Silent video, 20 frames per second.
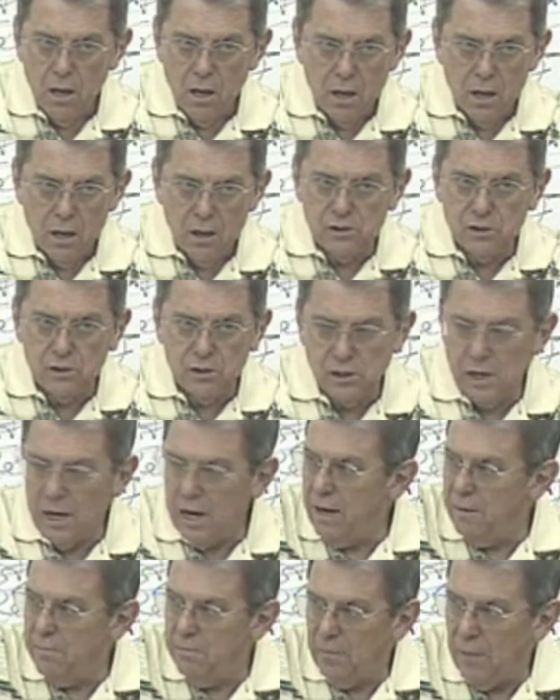He says,
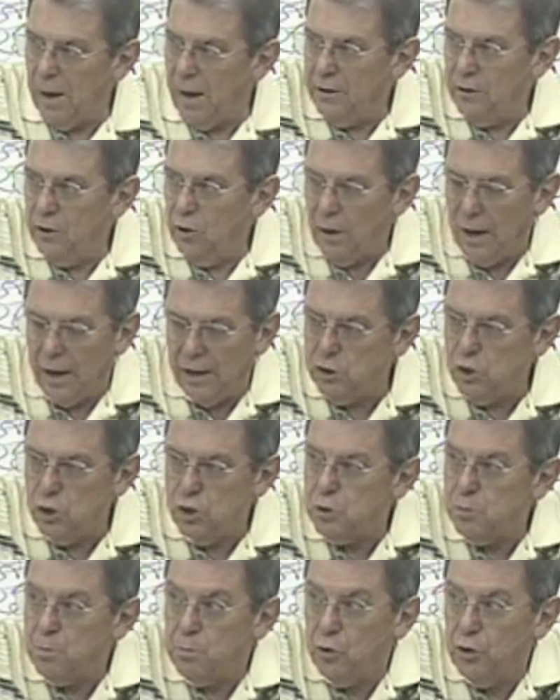I
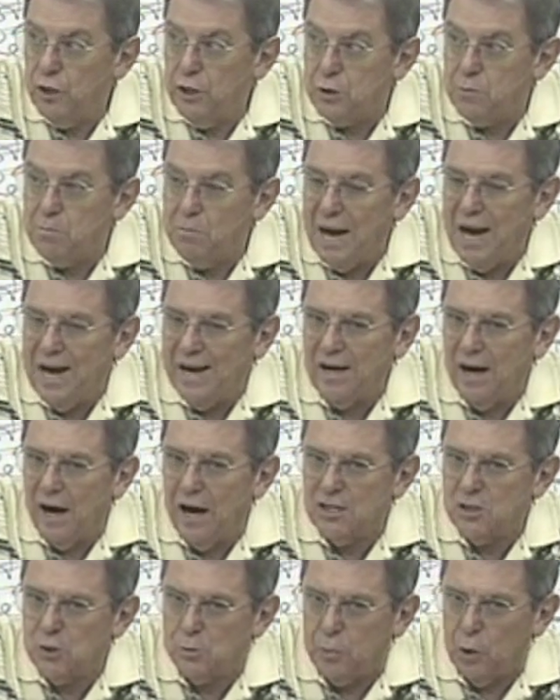just preach my
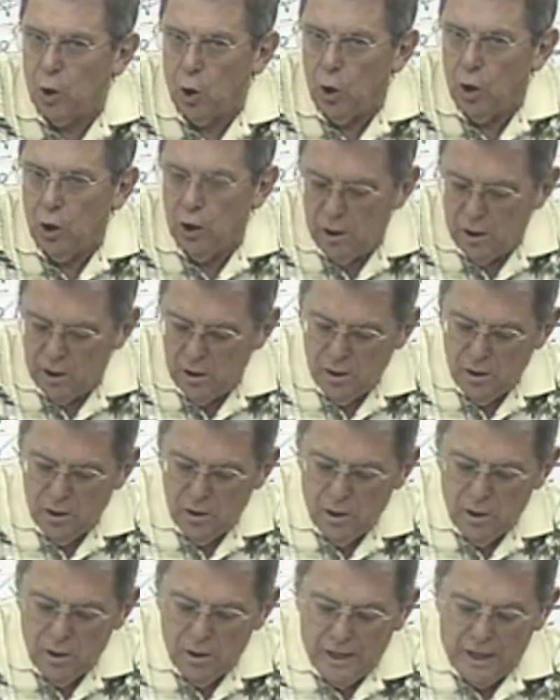gospel.
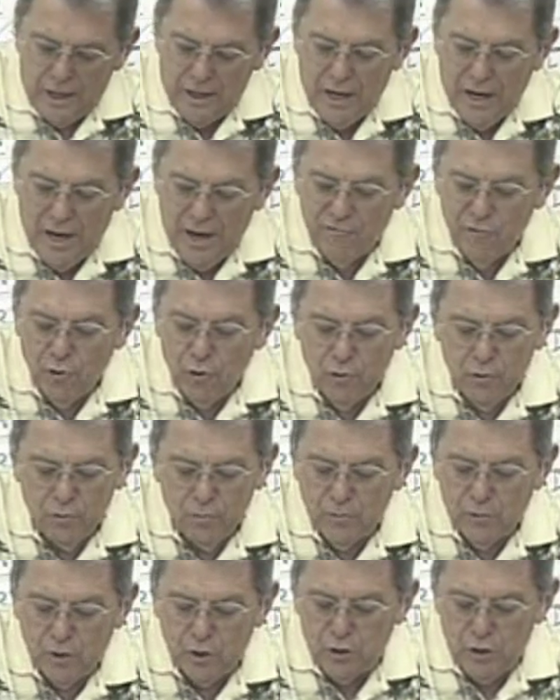It never
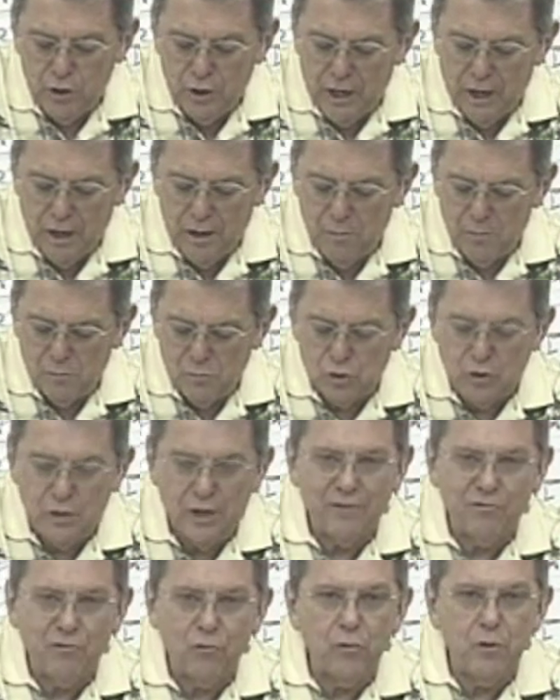condemns,
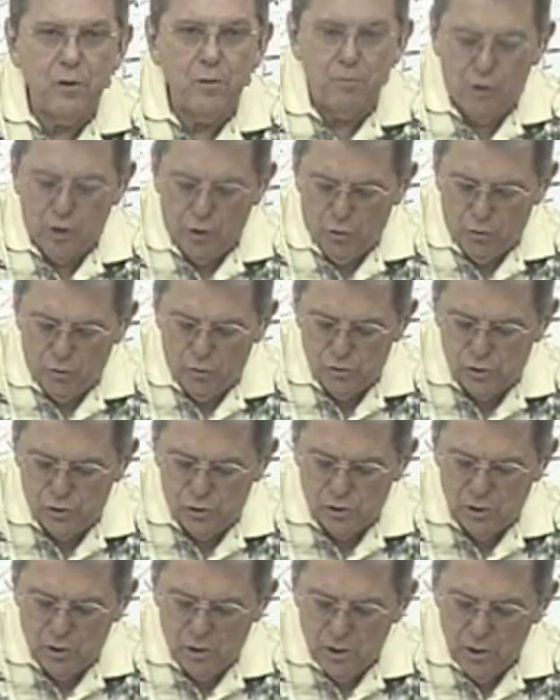never
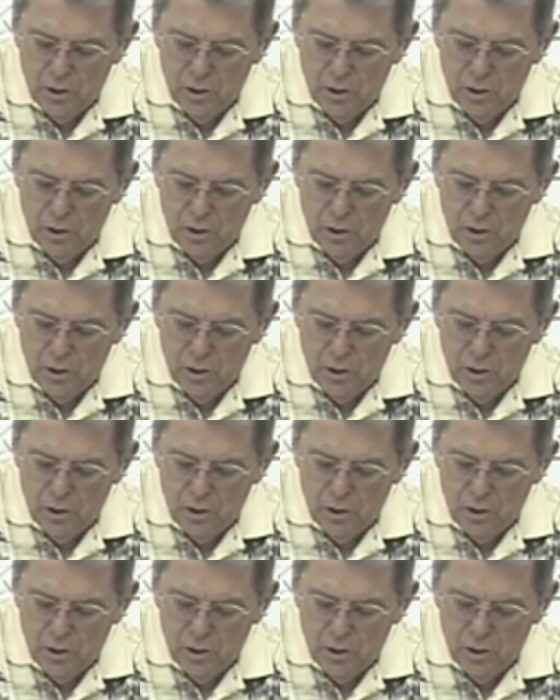rebukes.